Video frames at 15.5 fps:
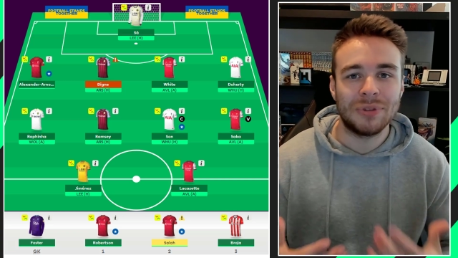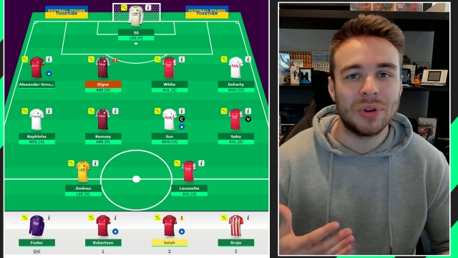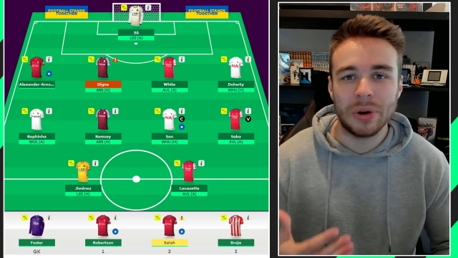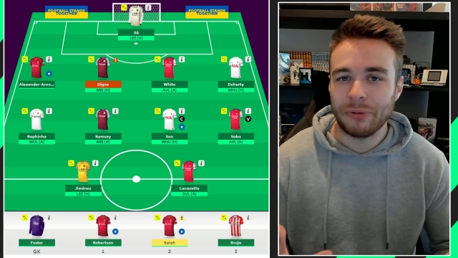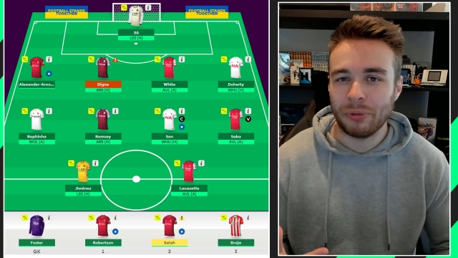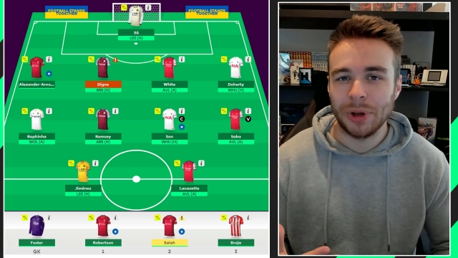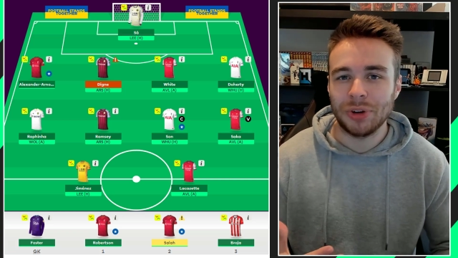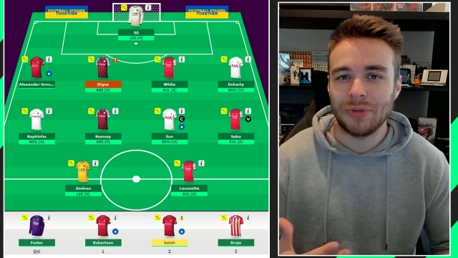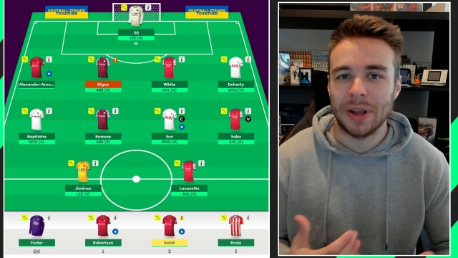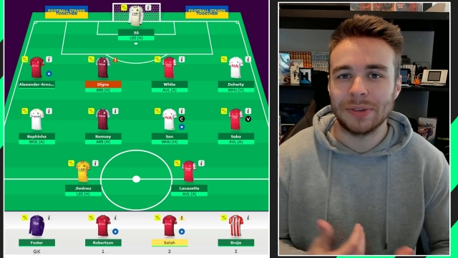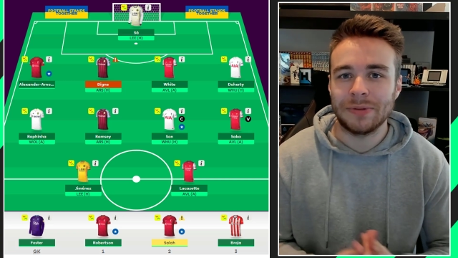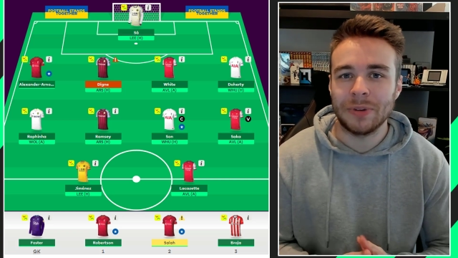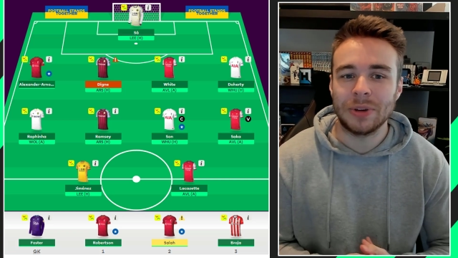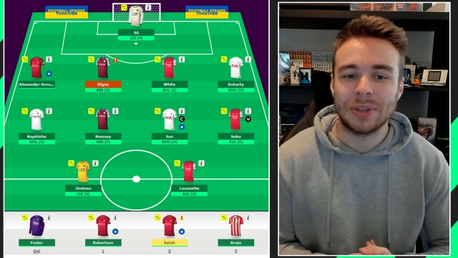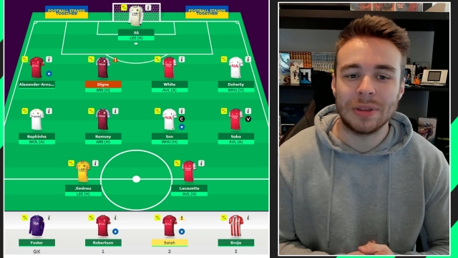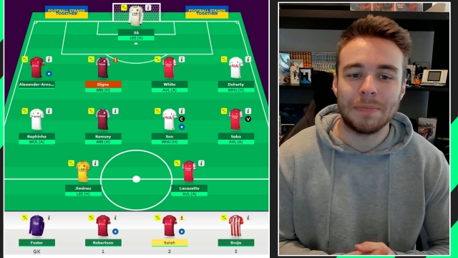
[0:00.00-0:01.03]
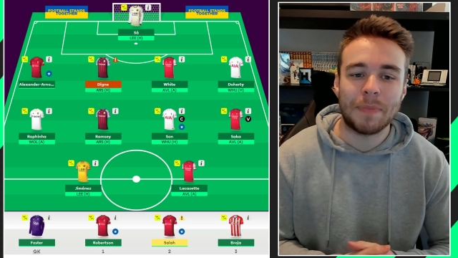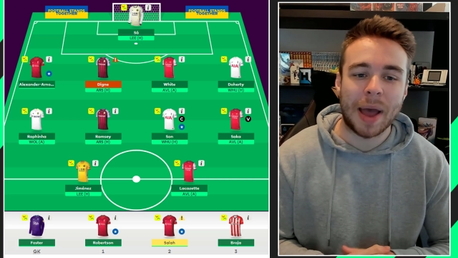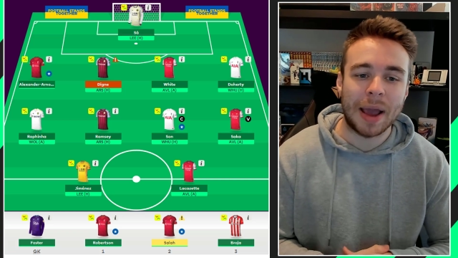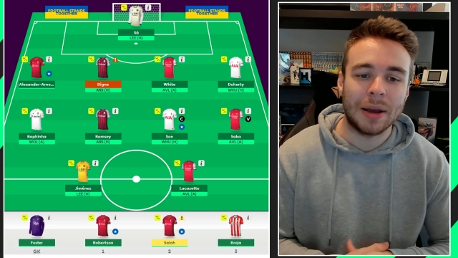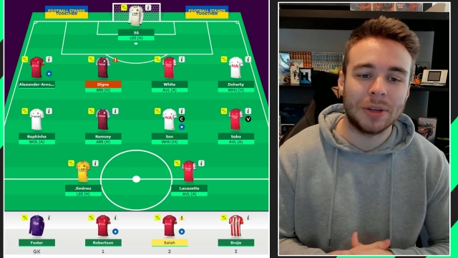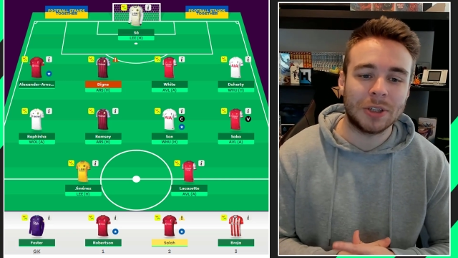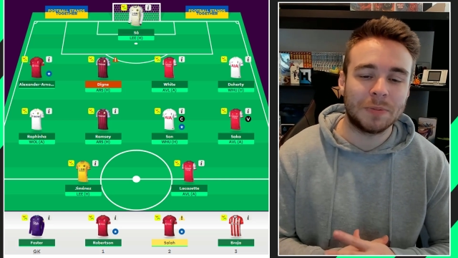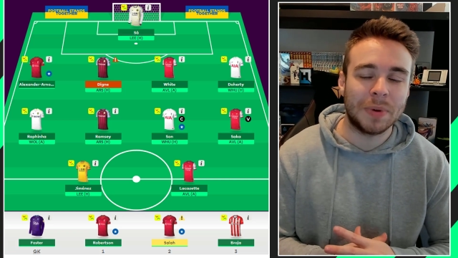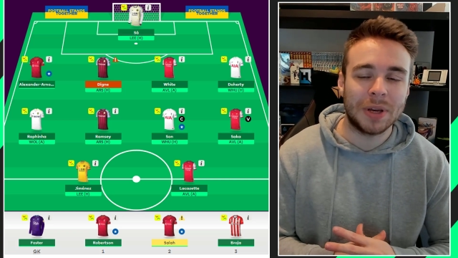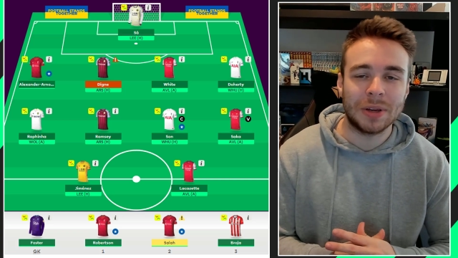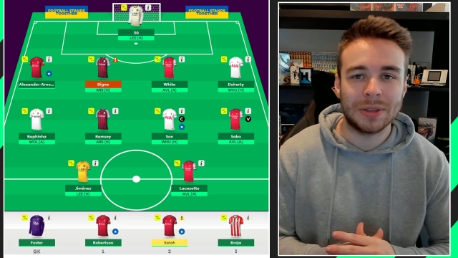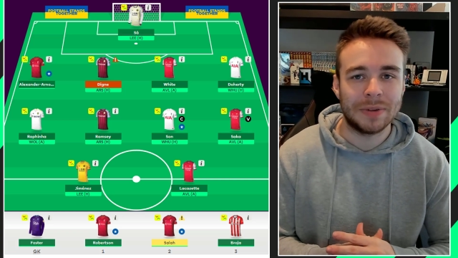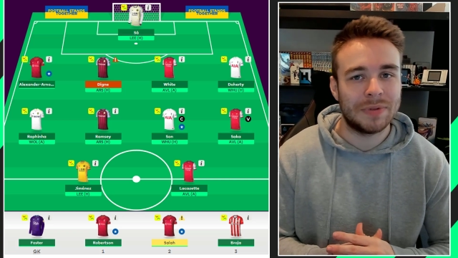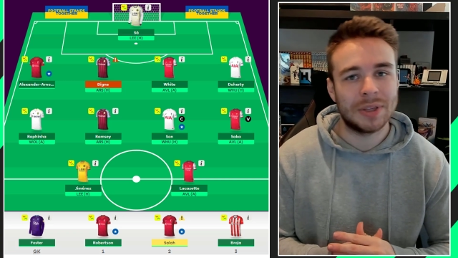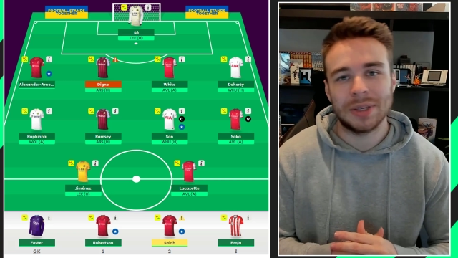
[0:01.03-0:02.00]
2 free transfers in the bank just
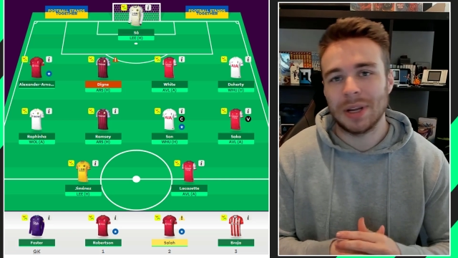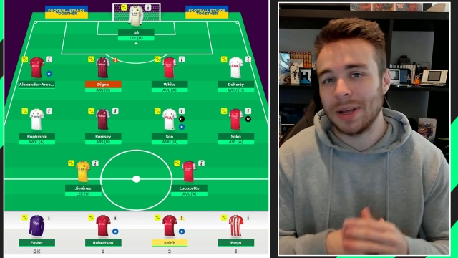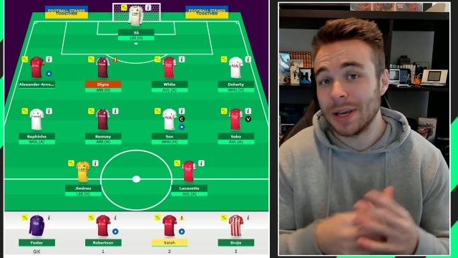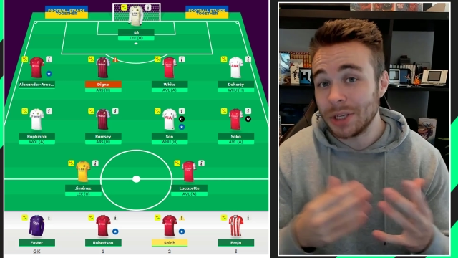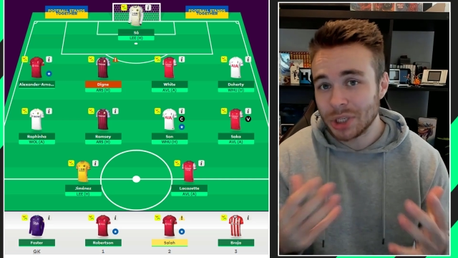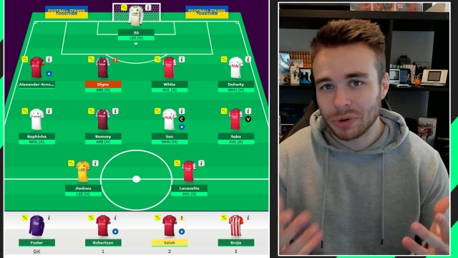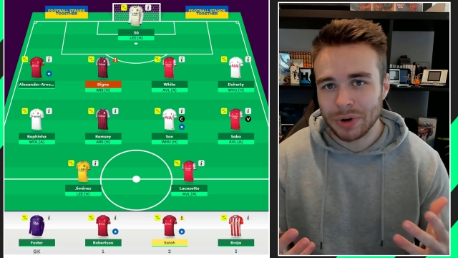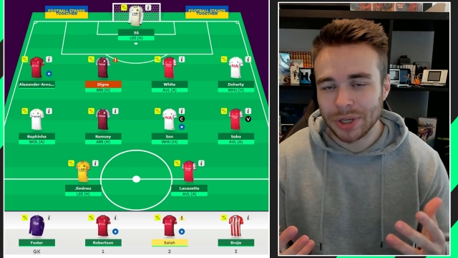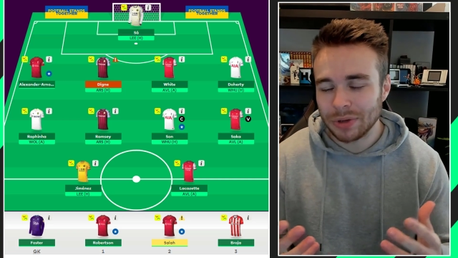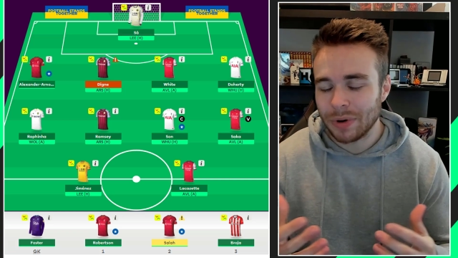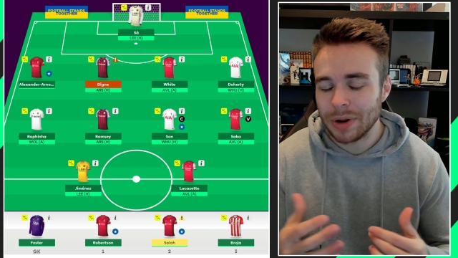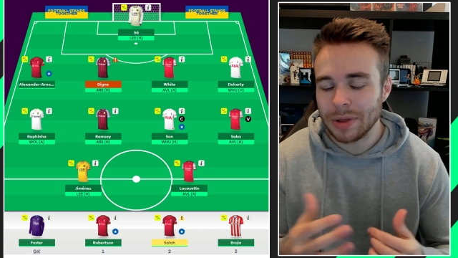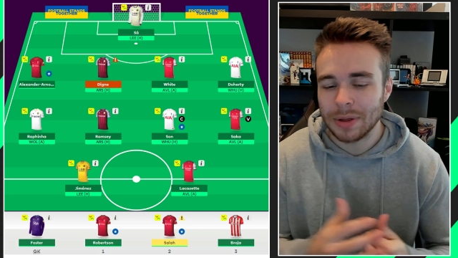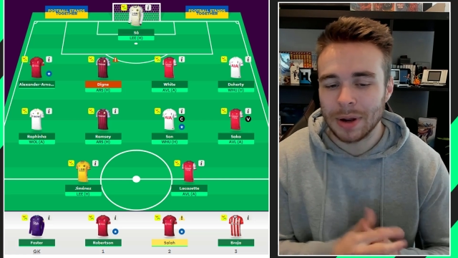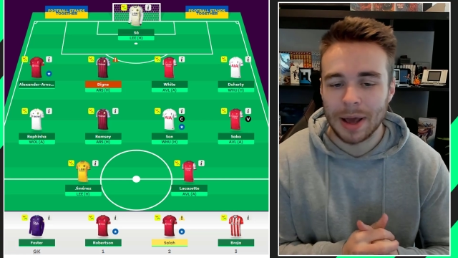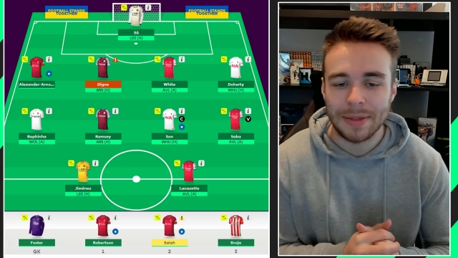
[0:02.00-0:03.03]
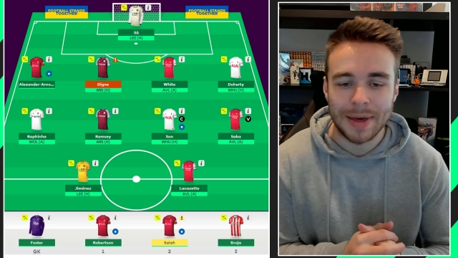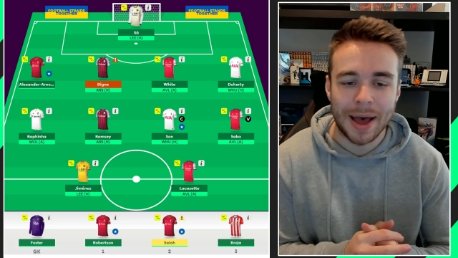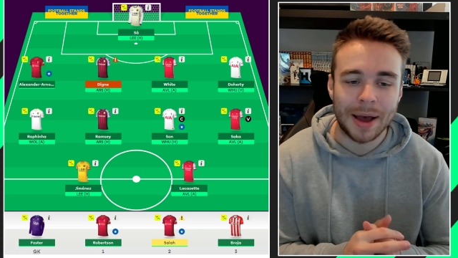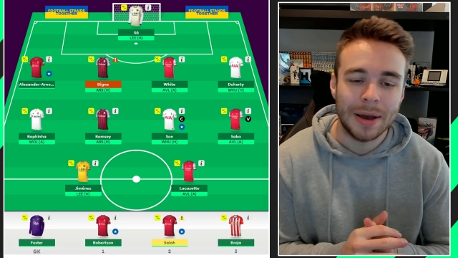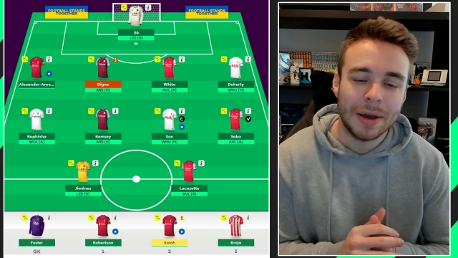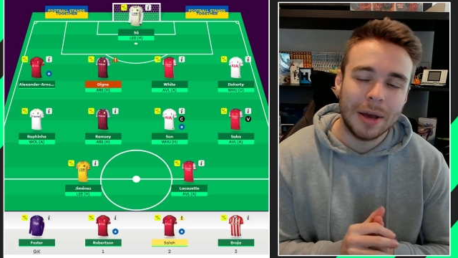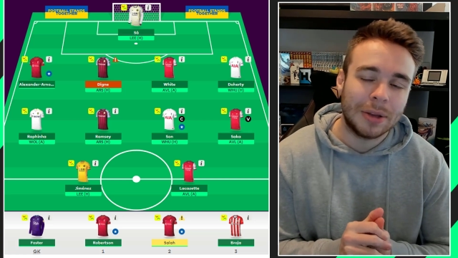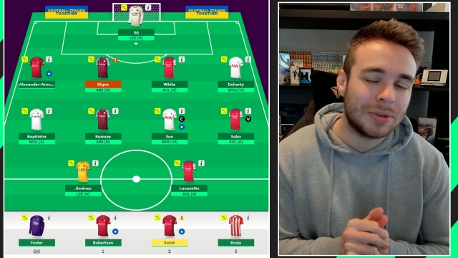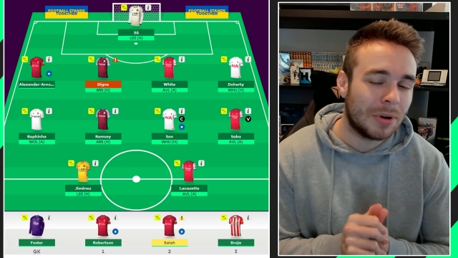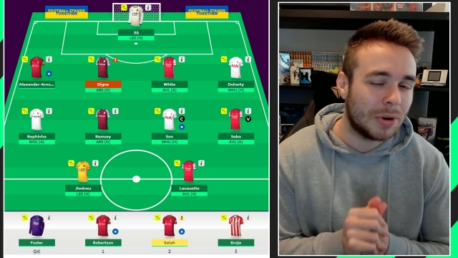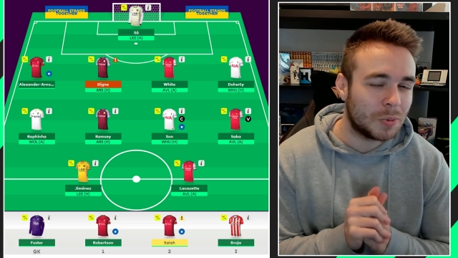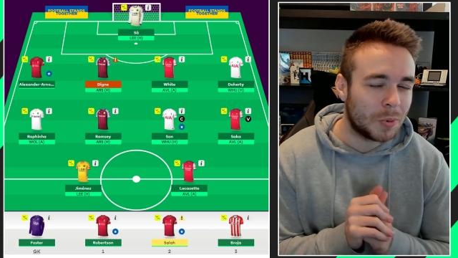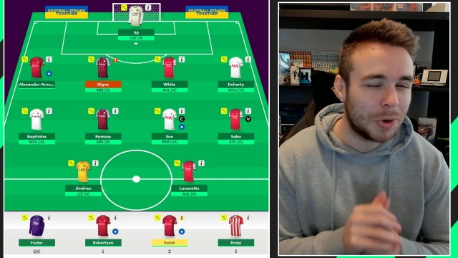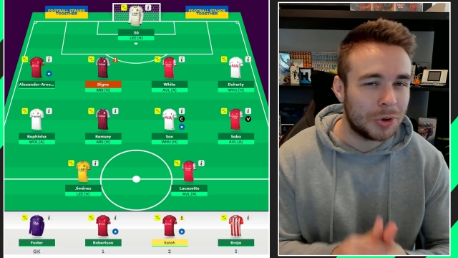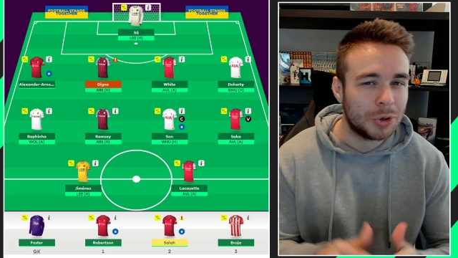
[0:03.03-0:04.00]
because if there's any injuries or anything like that. So I
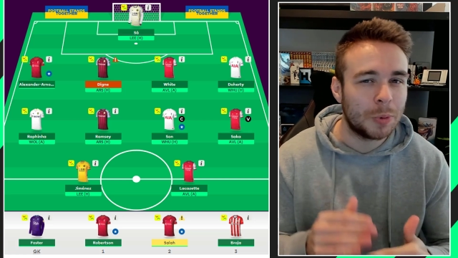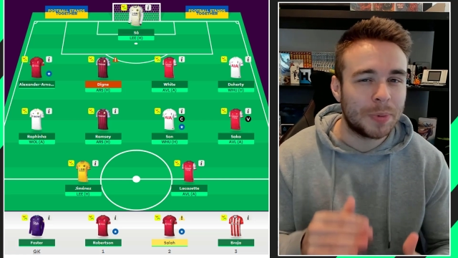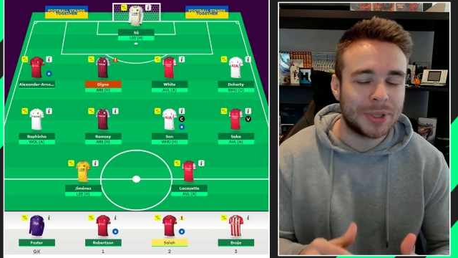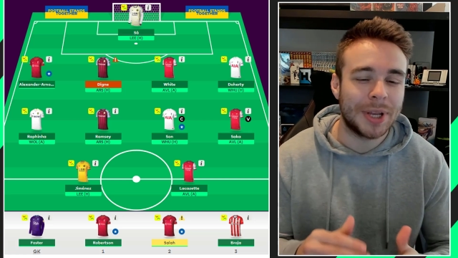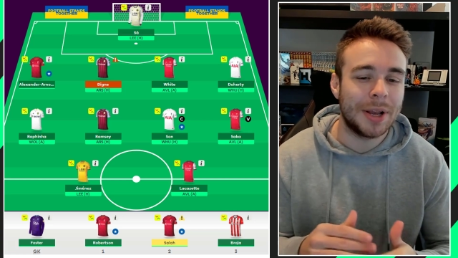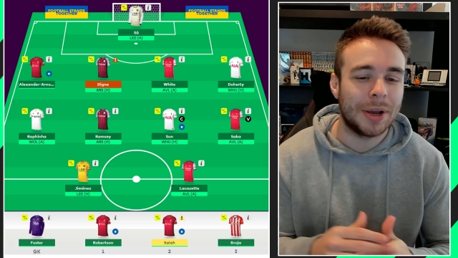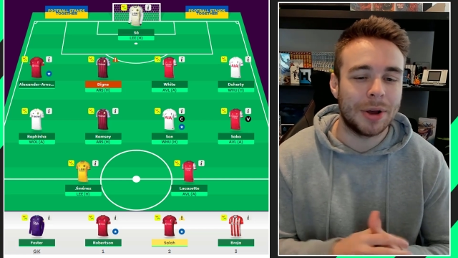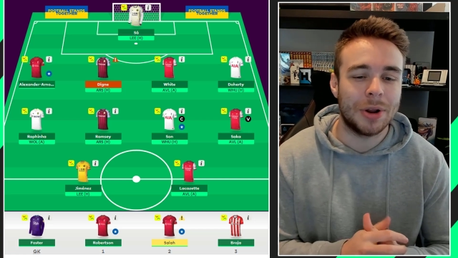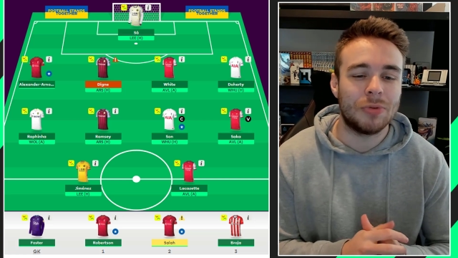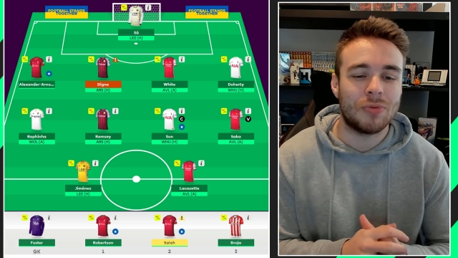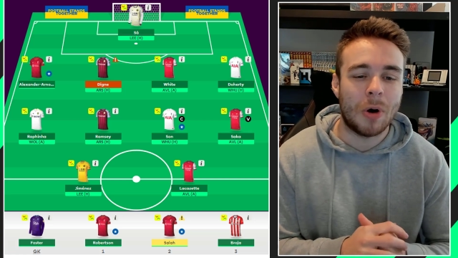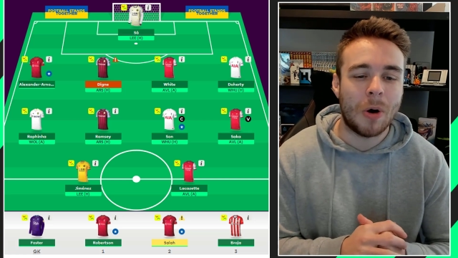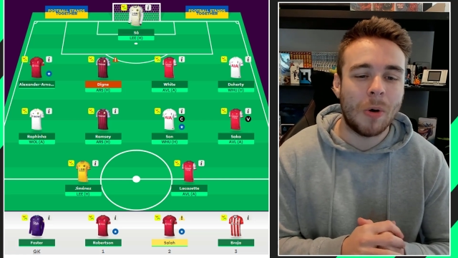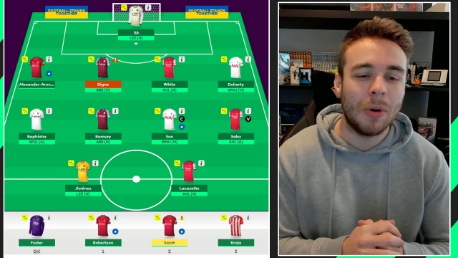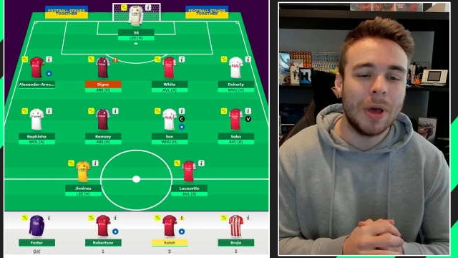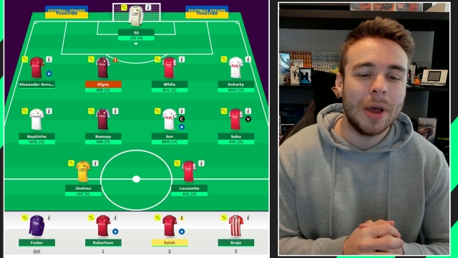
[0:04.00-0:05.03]
was 100% gonna roll.